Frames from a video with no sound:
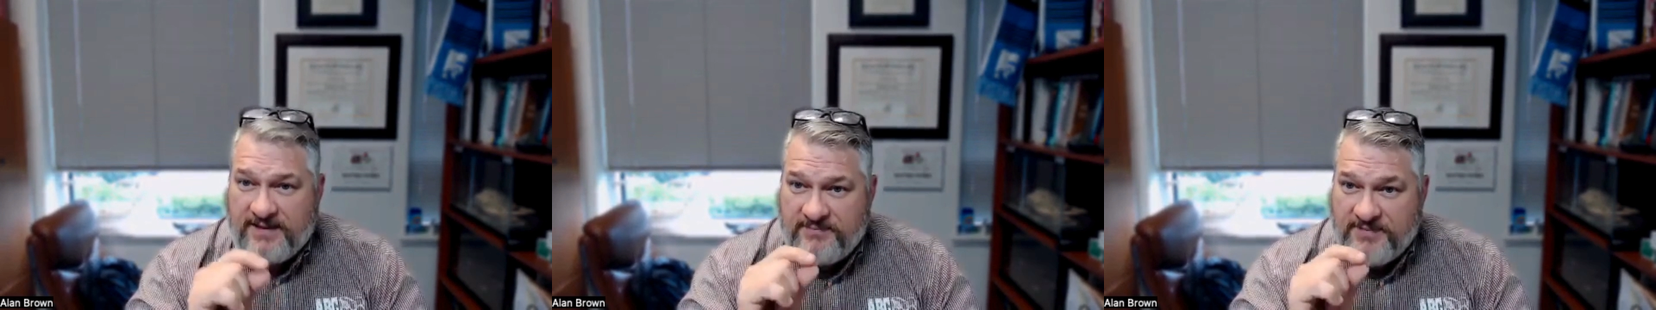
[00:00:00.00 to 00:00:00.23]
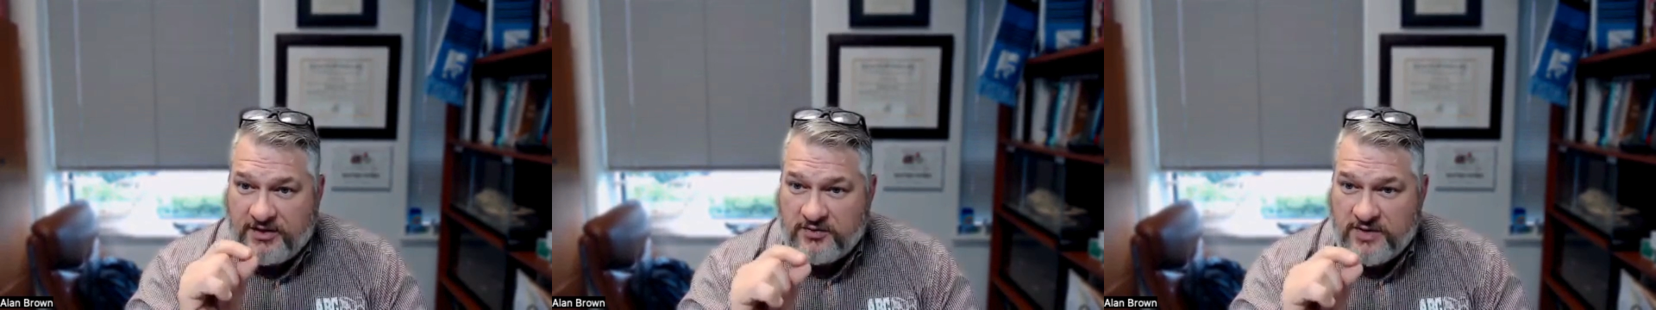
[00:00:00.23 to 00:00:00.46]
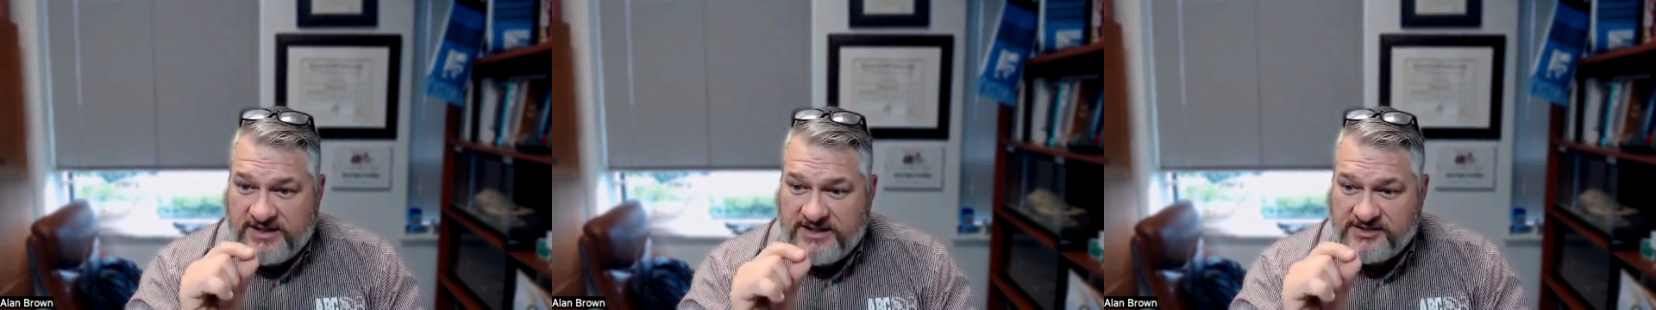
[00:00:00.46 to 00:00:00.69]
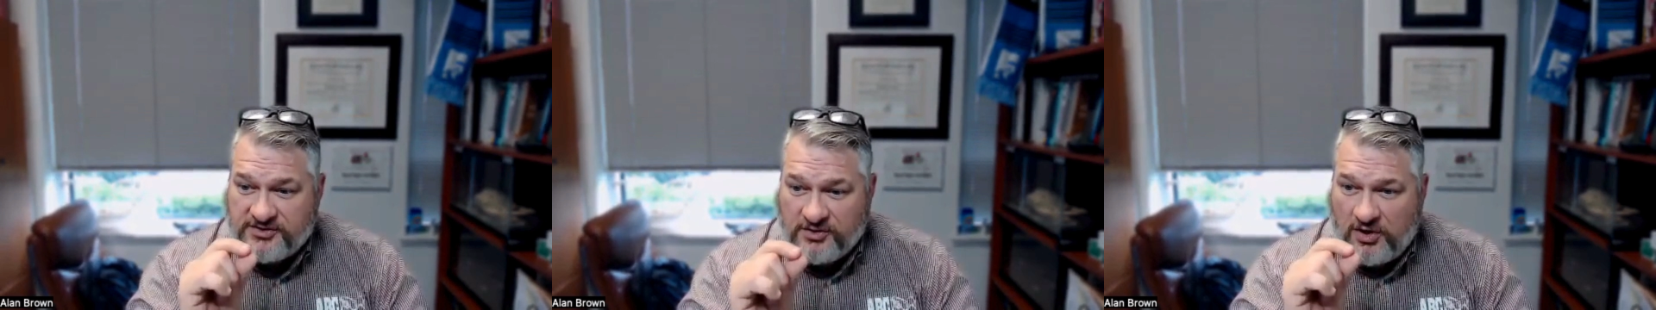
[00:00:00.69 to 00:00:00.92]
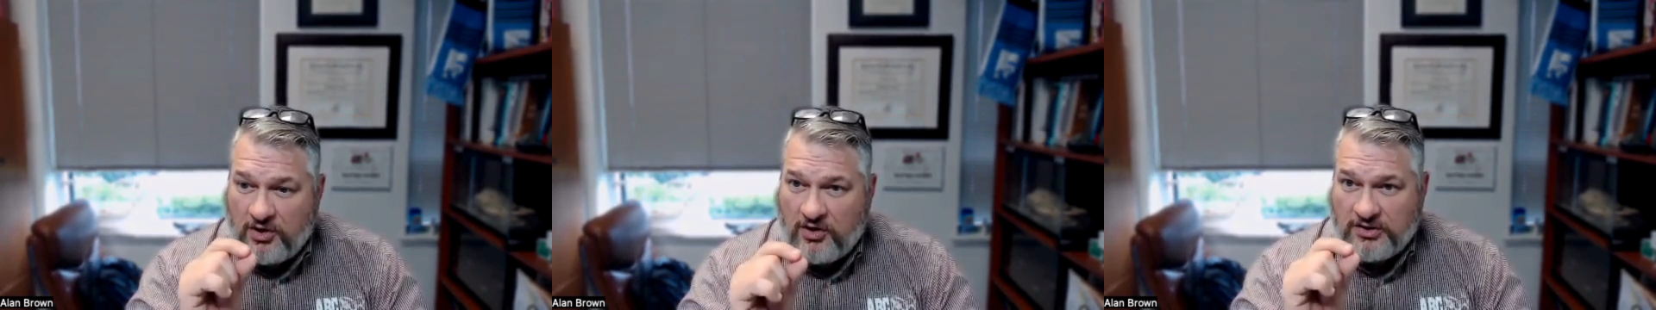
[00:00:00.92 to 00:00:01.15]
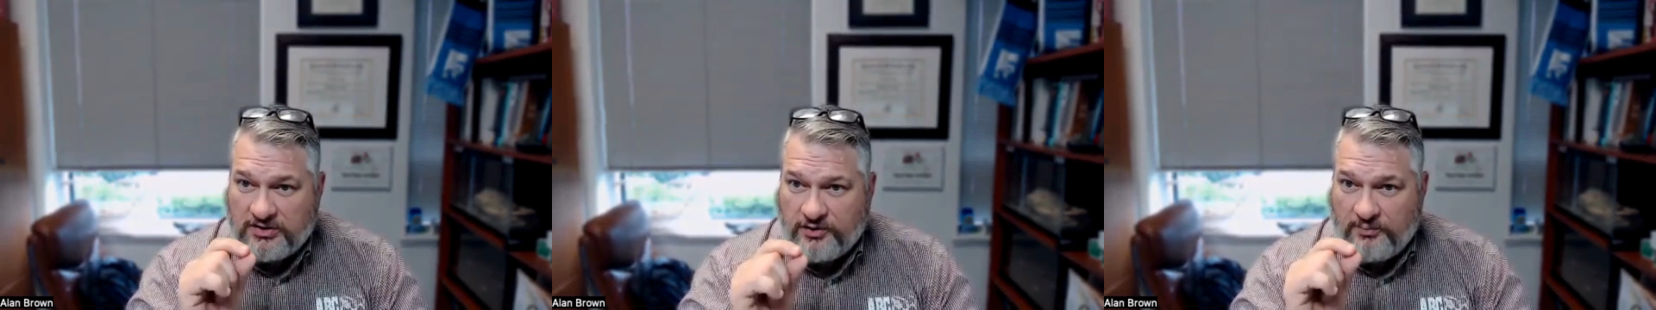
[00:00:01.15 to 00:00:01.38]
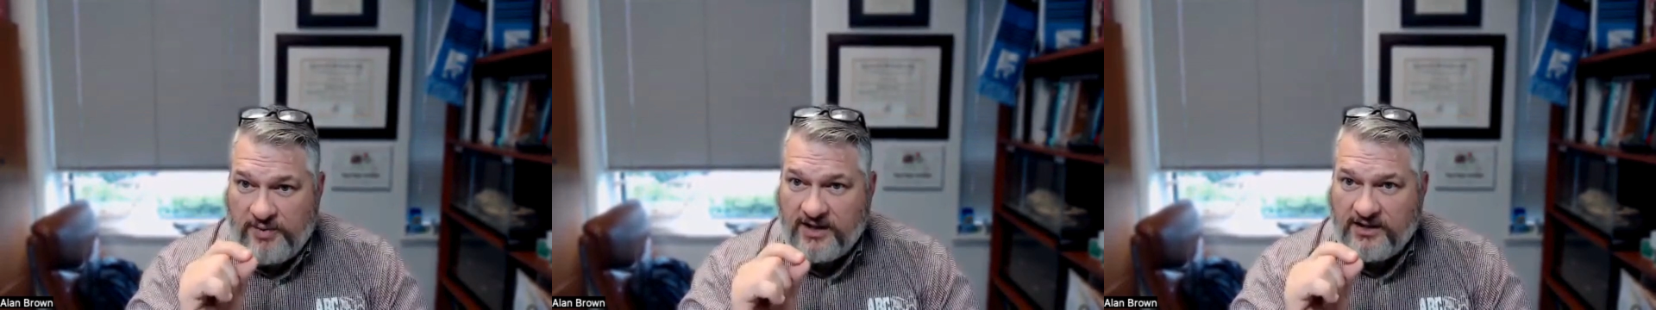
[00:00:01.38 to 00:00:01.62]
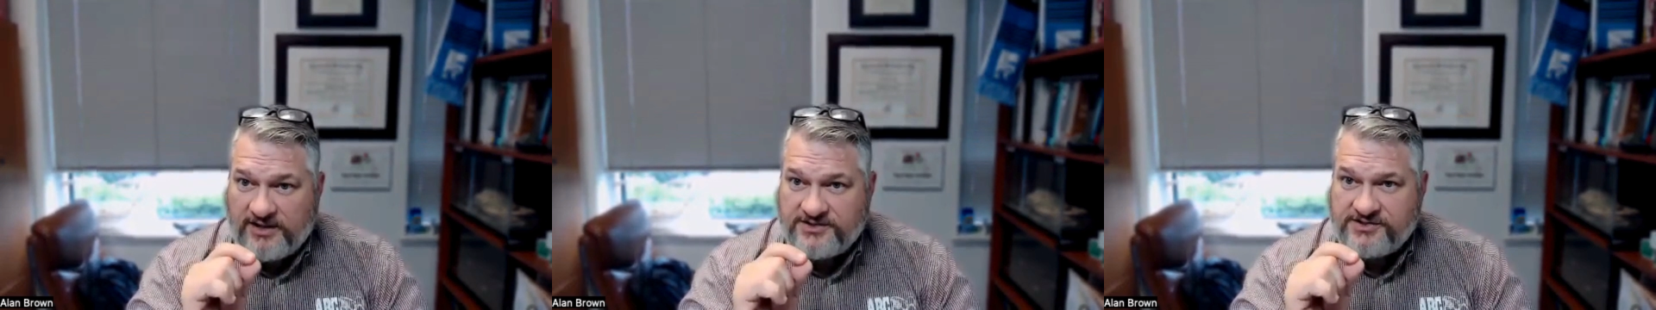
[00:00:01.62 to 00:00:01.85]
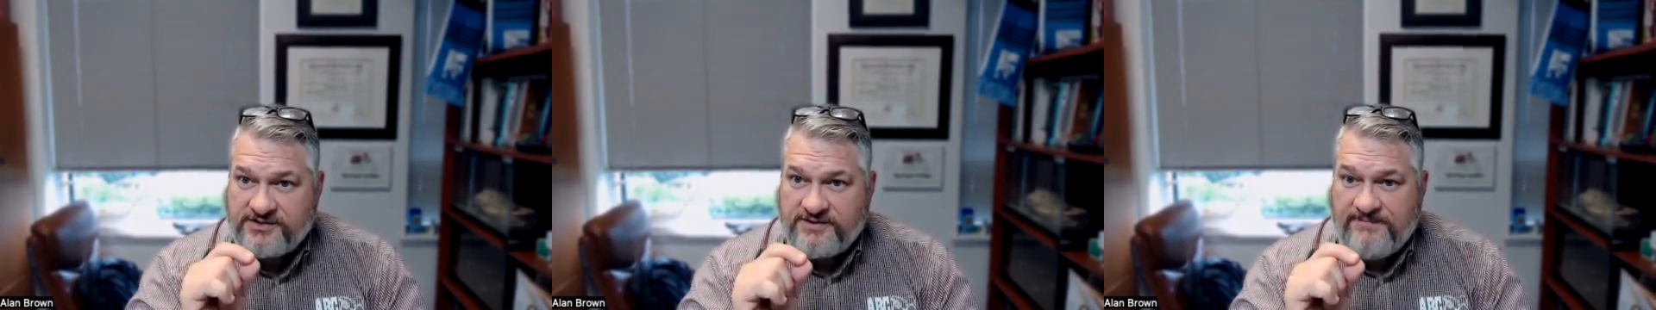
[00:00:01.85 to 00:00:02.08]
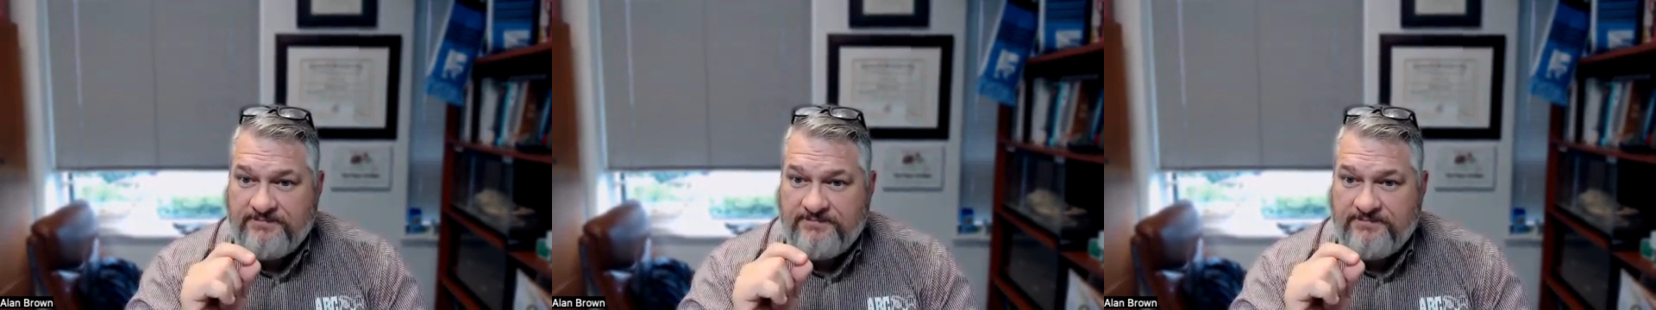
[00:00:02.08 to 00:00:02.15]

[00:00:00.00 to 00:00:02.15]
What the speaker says: they create these little hard little pellets,